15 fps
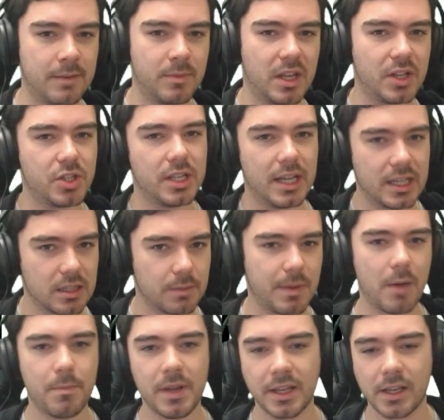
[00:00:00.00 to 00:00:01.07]
than she is
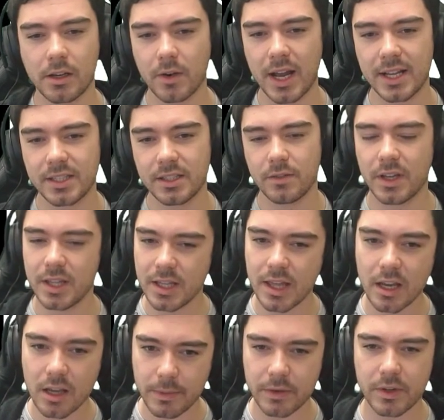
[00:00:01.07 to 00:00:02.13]
about being aggressive. I think
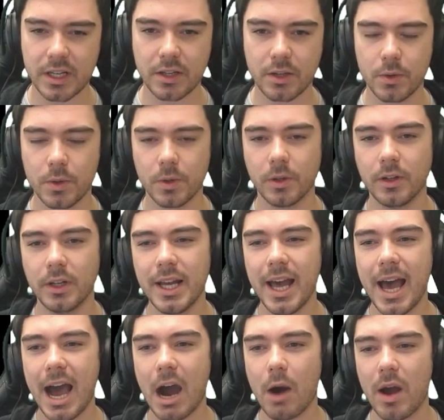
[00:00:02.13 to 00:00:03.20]
that could be really cool.
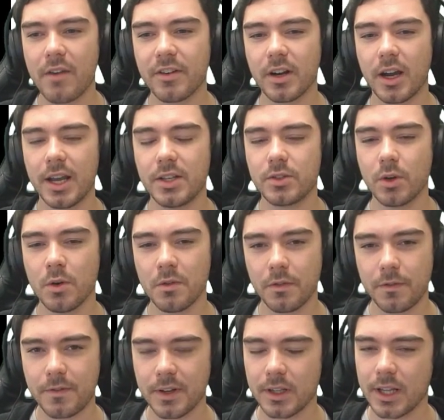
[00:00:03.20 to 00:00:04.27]
However, I don't
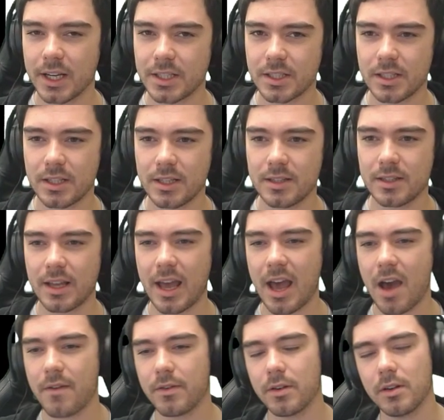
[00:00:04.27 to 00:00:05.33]
feel like she's
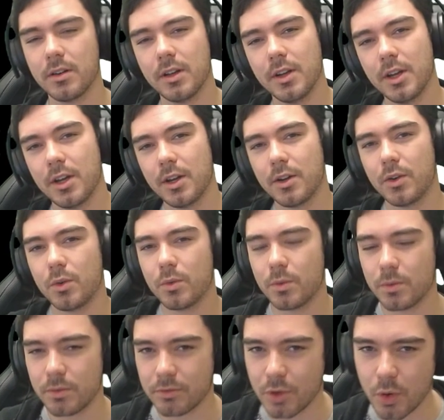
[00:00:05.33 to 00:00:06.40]
ever
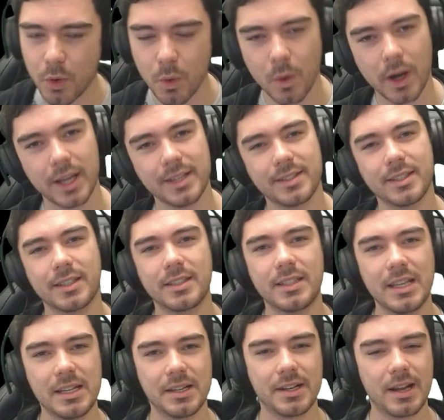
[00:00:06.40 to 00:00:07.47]
quite
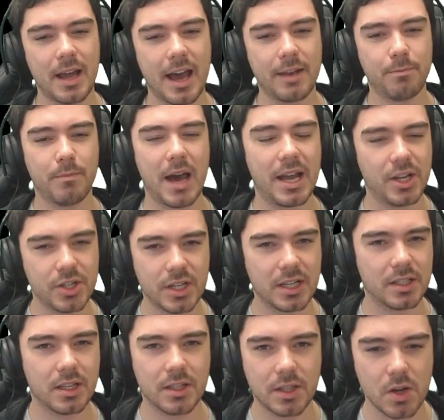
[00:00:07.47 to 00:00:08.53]
succeeded at
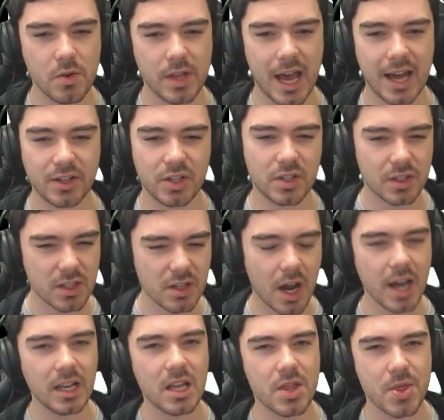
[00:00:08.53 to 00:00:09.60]
managing to do that. She's just
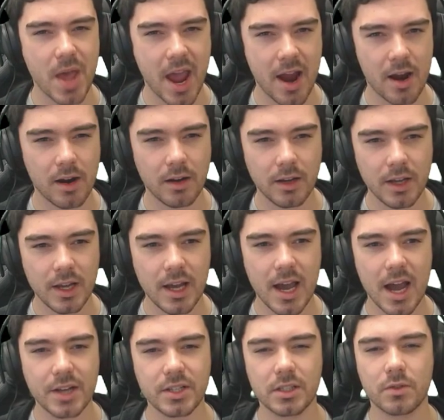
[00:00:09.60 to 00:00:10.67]
kind of there,
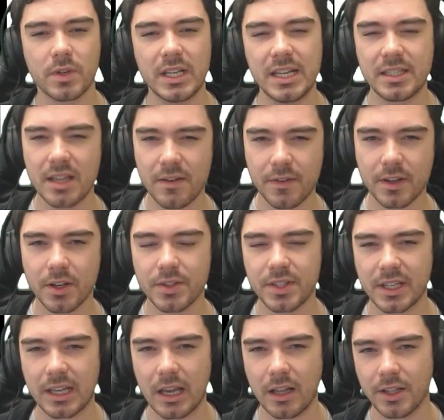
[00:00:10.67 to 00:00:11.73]
and she's really difficult
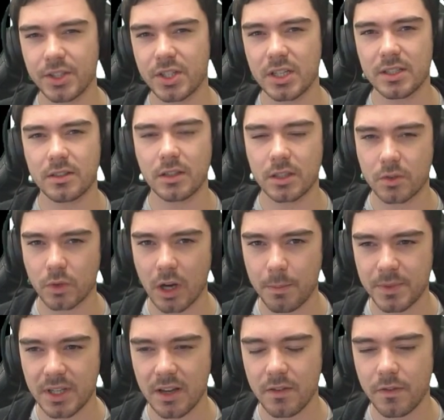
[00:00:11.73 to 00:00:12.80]
to kill, and she's
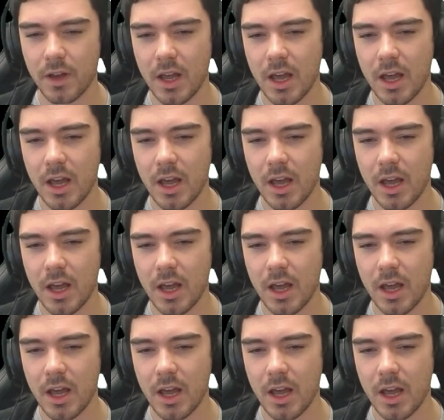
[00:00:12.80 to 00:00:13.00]
disruptive,